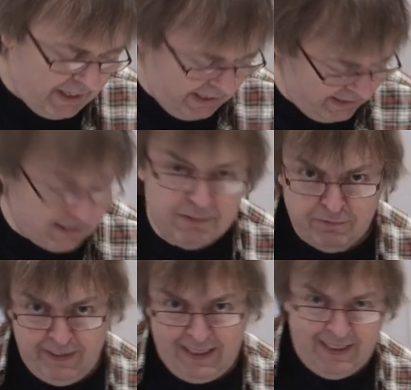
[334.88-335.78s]
it
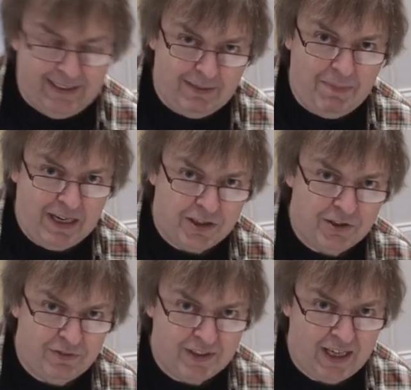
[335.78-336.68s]
really is a
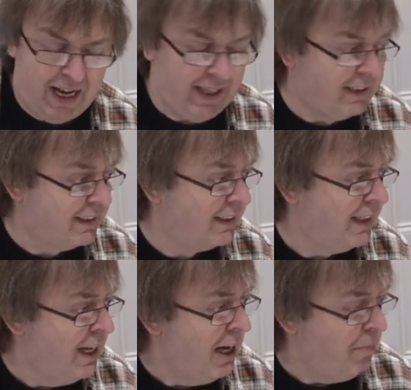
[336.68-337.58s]
matter of
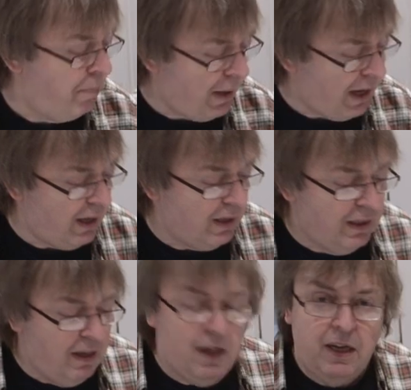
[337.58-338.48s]
taste,
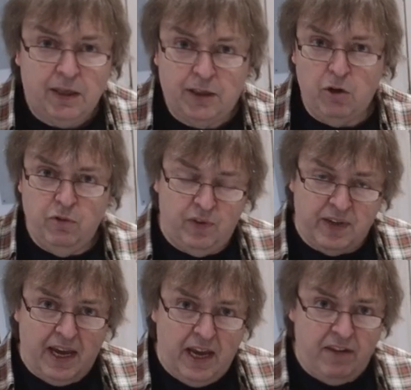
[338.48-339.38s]
but go for
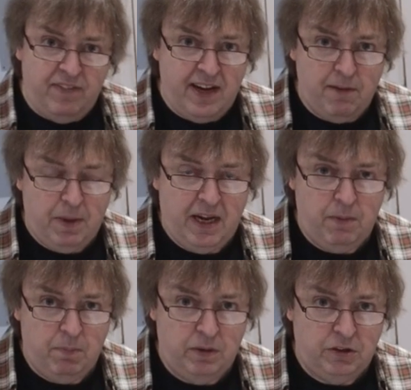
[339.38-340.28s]
the heavier
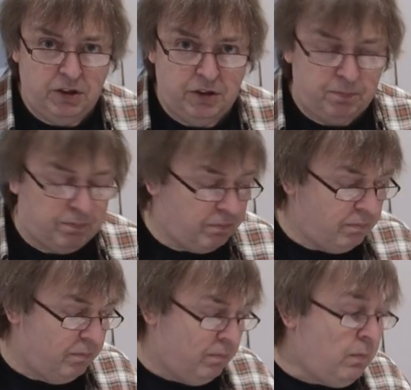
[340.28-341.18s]
papers.
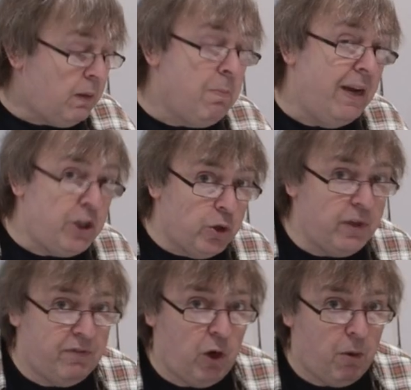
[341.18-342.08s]
Make
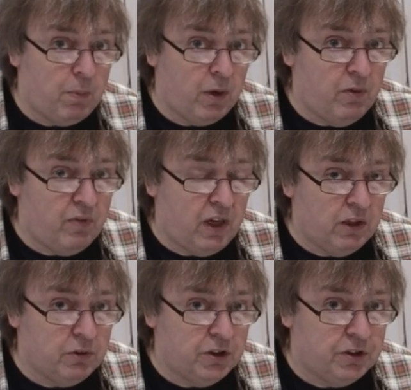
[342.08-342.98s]
sure you've got
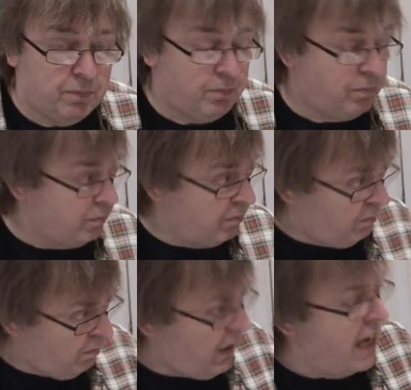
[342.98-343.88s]
profiles
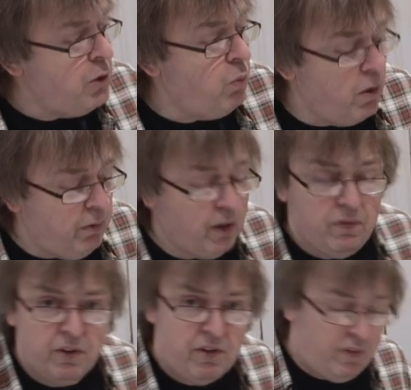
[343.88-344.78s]
and you won't go
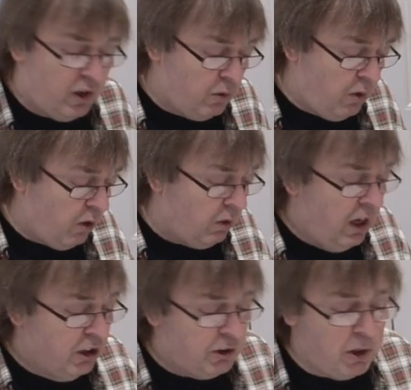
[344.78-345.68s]
very far wrong.
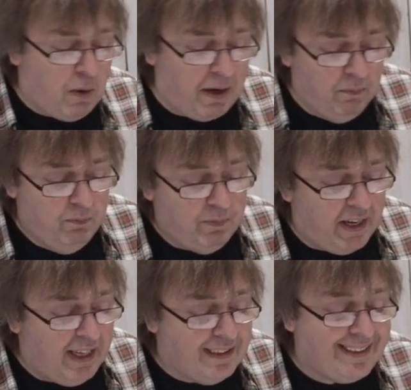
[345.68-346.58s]
So anyway,
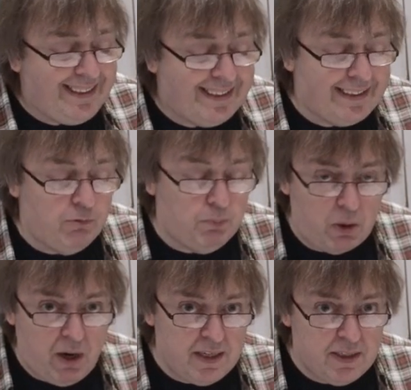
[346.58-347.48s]
here's the silk
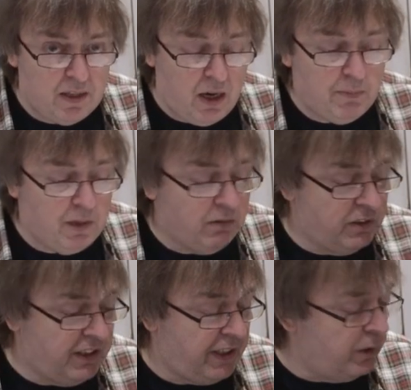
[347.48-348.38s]
brighter that I'm
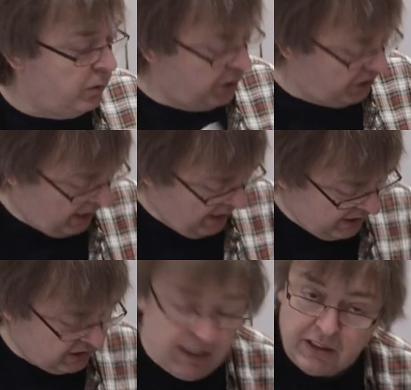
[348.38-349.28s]
going to use.
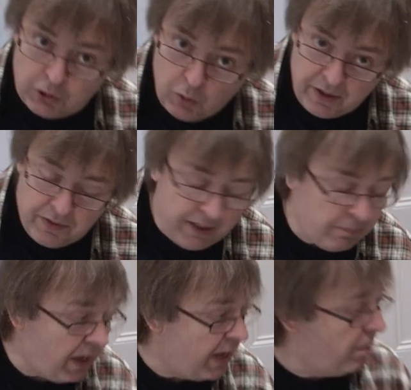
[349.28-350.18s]
So it's quite a
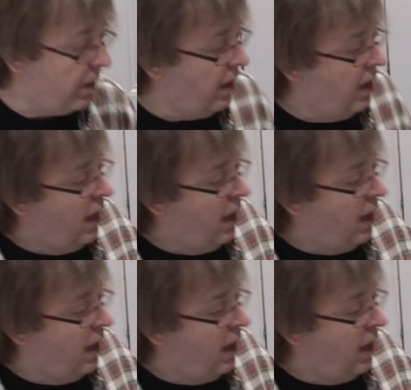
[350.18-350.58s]
thick paper.